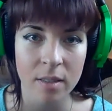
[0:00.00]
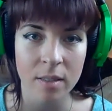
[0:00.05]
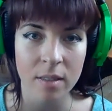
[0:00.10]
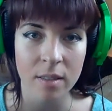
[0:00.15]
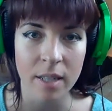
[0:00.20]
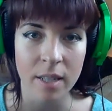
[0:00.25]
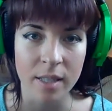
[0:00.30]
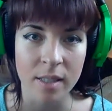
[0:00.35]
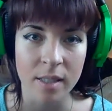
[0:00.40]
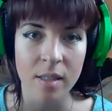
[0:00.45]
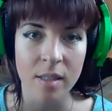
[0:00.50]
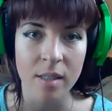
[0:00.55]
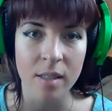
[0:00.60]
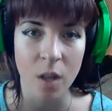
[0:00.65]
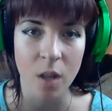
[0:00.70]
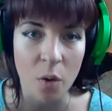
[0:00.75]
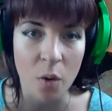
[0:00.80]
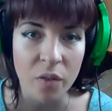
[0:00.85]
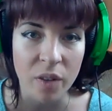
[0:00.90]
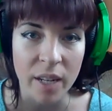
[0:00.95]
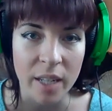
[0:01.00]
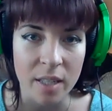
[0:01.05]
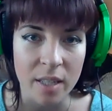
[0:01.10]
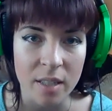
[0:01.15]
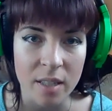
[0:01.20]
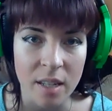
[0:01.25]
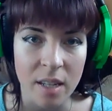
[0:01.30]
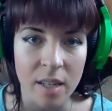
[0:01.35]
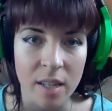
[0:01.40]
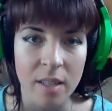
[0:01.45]
is low
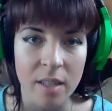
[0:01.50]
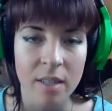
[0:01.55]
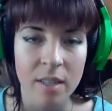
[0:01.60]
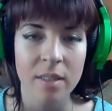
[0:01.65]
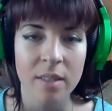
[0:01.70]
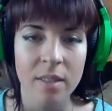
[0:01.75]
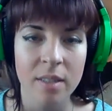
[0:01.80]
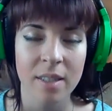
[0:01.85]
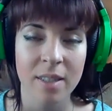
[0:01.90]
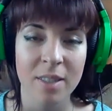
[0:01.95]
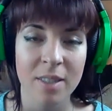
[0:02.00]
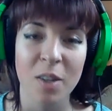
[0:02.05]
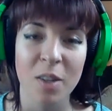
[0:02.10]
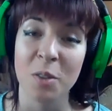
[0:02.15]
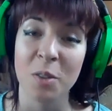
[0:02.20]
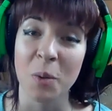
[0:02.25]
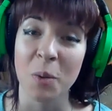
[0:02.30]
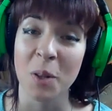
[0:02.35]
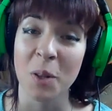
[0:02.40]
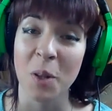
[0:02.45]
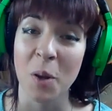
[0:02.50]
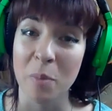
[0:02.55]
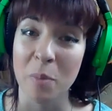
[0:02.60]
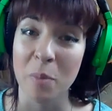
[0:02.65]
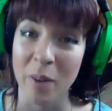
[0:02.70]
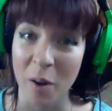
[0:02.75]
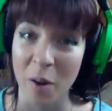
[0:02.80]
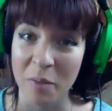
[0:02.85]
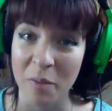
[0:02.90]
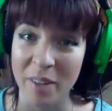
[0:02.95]
fantasy. It's also
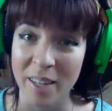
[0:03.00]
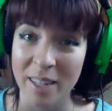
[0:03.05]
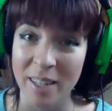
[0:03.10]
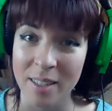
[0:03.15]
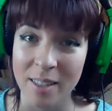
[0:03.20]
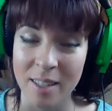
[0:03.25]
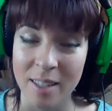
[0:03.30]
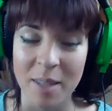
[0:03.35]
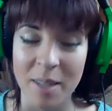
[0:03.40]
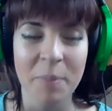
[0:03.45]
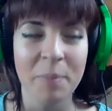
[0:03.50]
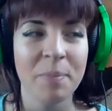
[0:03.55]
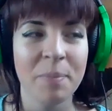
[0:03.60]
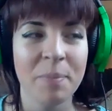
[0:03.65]
lowbrow fantasy.